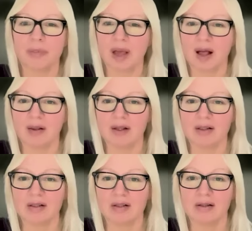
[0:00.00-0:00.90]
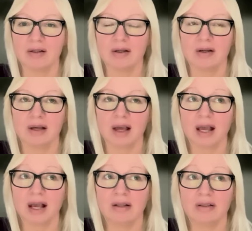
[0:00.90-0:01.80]
balance,
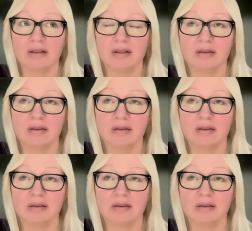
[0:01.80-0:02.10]
and